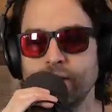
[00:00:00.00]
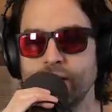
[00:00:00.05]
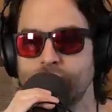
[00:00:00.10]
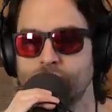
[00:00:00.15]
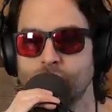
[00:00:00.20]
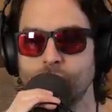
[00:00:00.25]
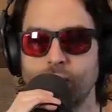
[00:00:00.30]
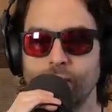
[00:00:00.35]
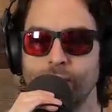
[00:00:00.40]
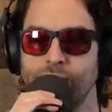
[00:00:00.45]
need
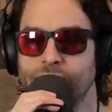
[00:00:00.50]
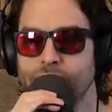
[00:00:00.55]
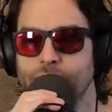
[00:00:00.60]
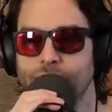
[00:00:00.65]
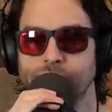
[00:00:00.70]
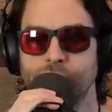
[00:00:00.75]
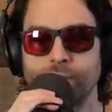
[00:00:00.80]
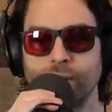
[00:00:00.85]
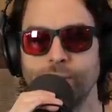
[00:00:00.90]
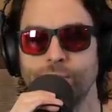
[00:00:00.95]
to wear
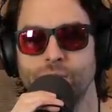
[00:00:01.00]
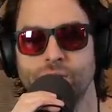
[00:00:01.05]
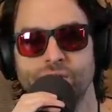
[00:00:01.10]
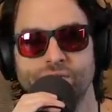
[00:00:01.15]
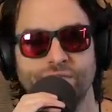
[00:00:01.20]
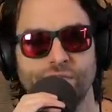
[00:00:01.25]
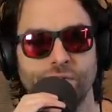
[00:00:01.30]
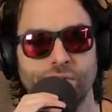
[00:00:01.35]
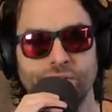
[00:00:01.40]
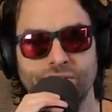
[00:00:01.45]
makeup to be
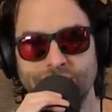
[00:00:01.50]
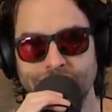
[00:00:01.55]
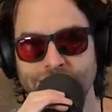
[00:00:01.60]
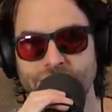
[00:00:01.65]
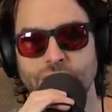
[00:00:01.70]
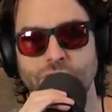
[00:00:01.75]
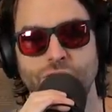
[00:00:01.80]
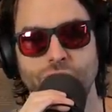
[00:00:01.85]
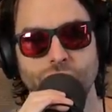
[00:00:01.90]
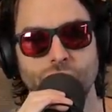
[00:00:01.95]
beautiful.
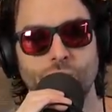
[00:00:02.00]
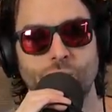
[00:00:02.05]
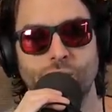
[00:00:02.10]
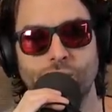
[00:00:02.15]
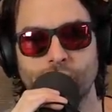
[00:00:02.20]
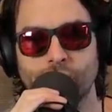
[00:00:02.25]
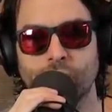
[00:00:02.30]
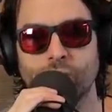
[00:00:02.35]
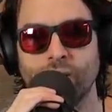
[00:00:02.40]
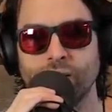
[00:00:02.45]
That's a dude
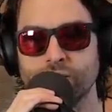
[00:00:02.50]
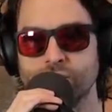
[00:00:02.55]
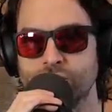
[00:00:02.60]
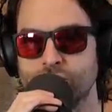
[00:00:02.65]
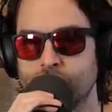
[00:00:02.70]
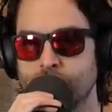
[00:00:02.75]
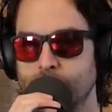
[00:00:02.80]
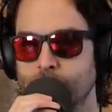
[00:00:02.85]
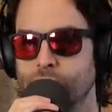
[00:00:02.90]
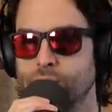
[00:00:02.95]
wearing a gray
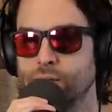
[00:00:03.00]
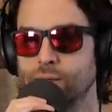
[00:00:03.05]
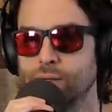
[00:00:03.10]
shirt.